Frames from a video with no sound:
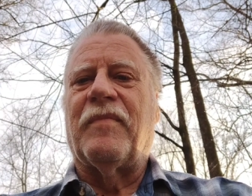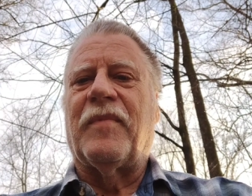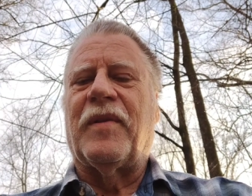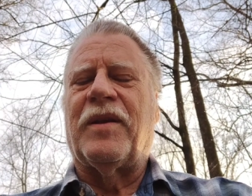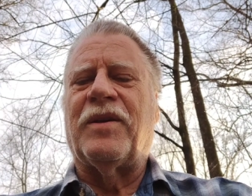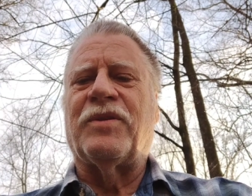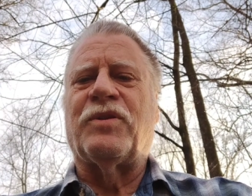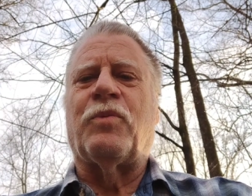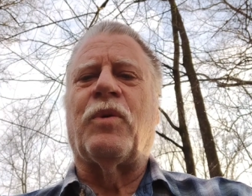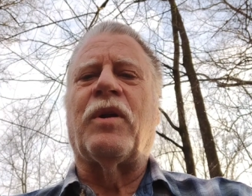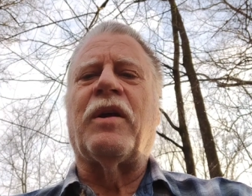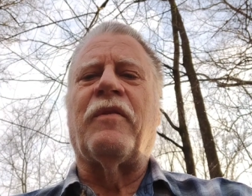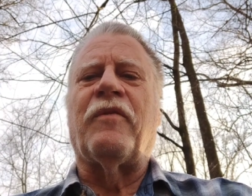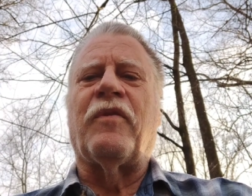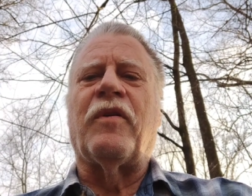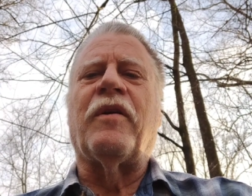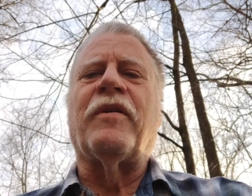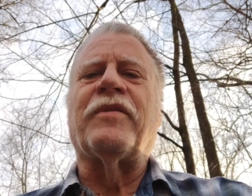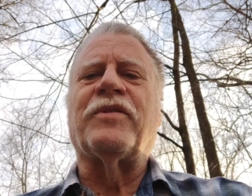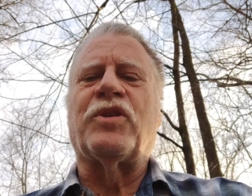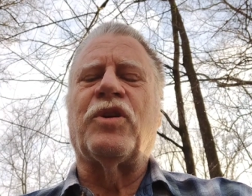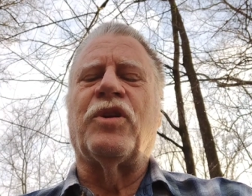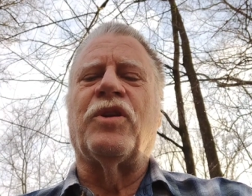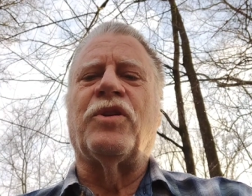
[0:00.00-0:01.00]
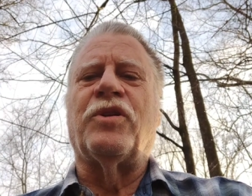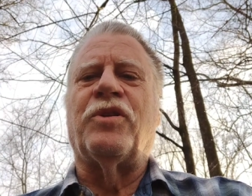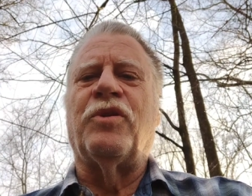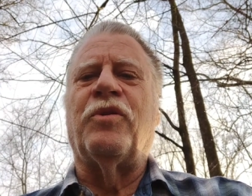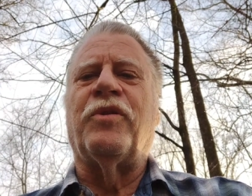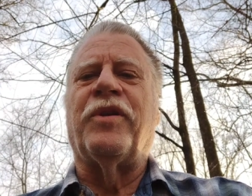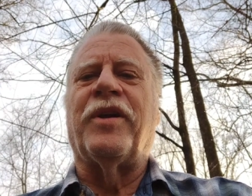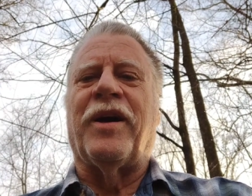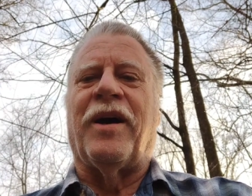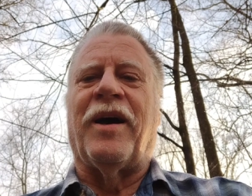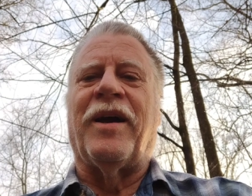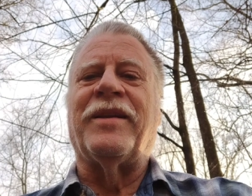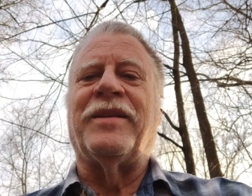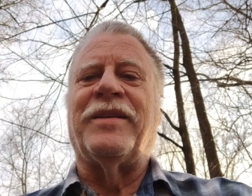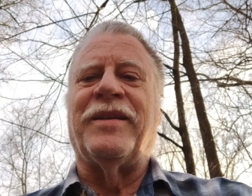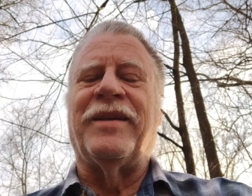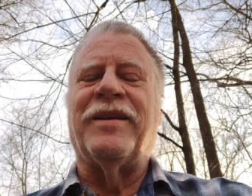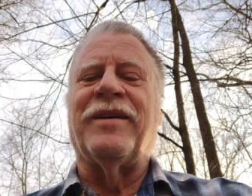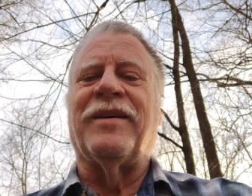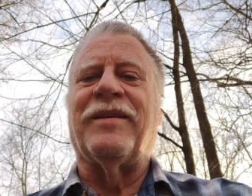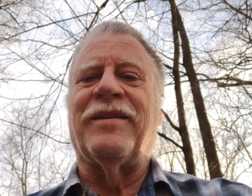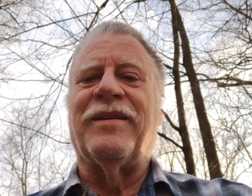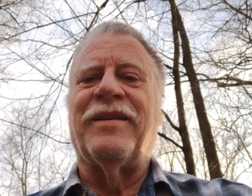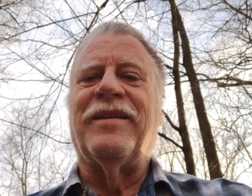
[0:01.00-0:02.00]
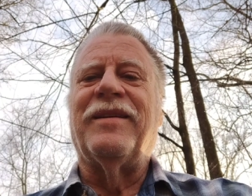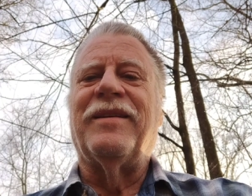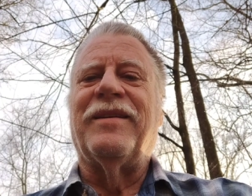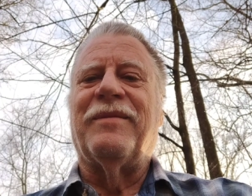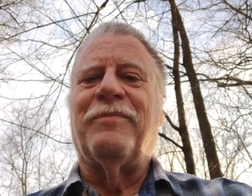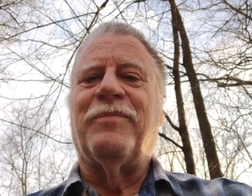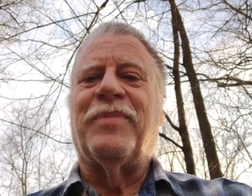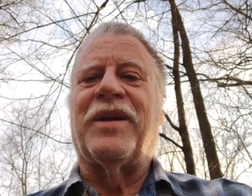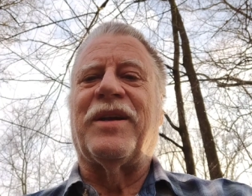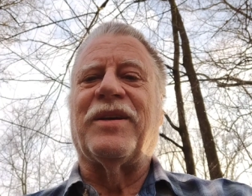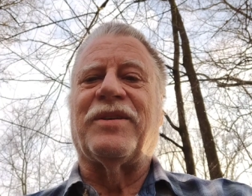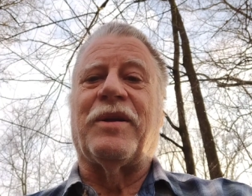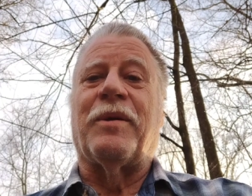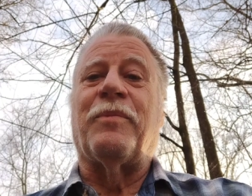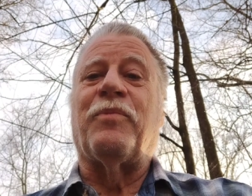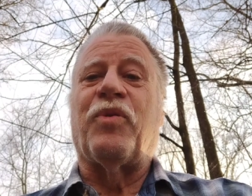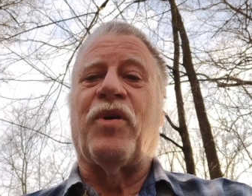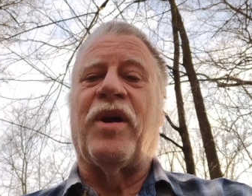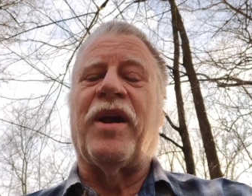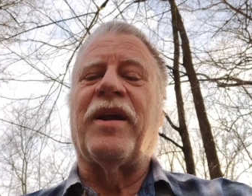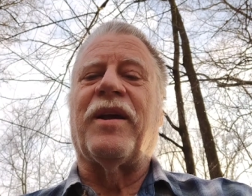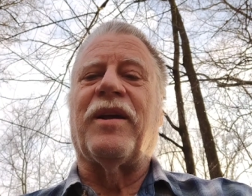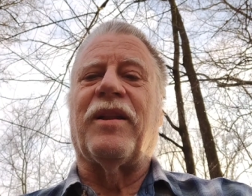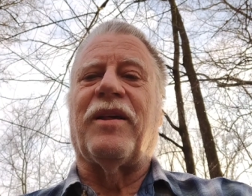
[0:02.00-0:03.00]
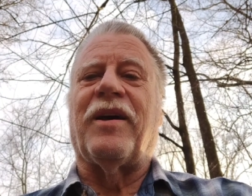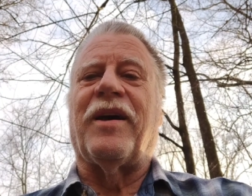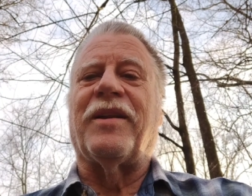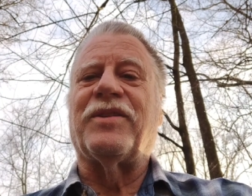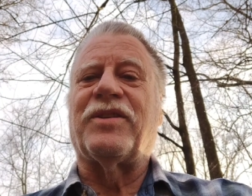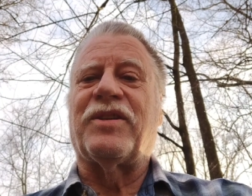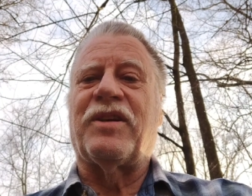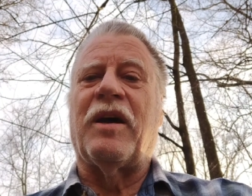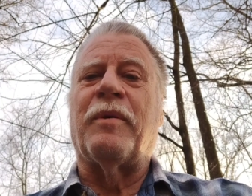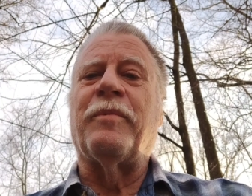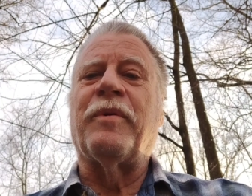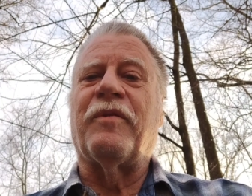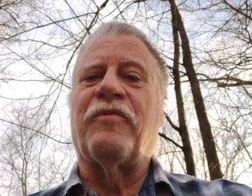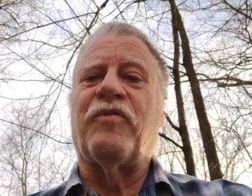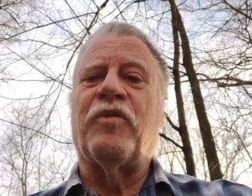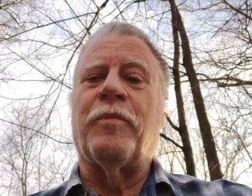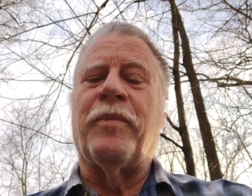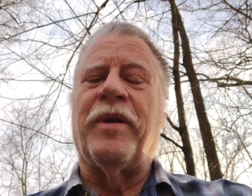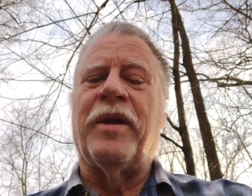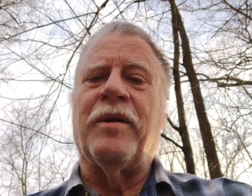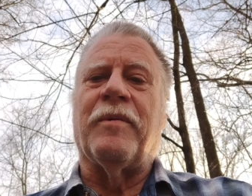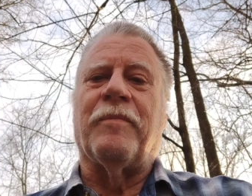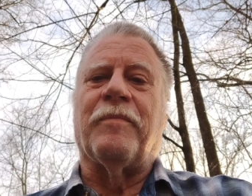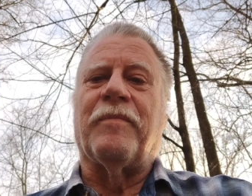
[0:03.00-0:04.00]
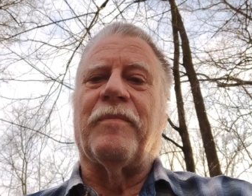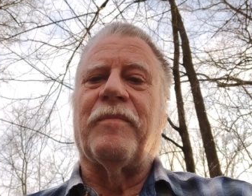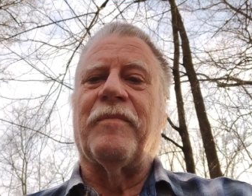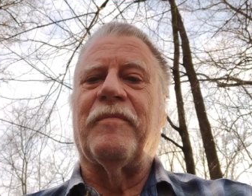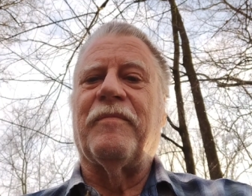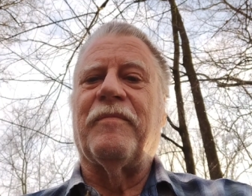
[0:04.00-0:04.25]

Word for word: Because whatever I was going to do, the idea, because I'm praying a lot, is coming from him.